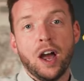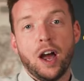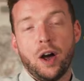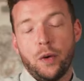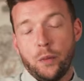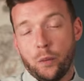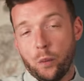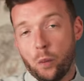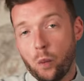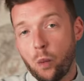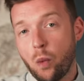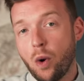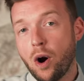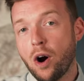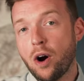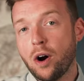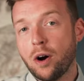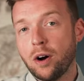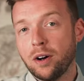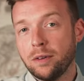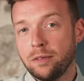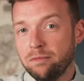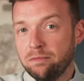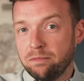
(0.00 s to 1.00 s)
and what
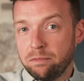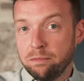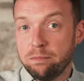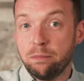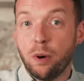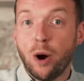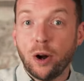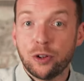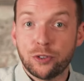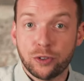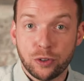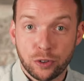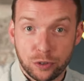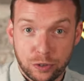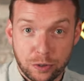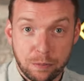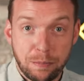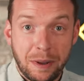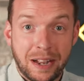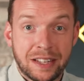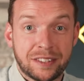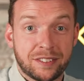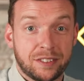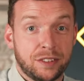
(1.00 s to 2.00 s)
bottles are
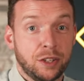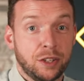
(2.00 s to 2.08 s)
best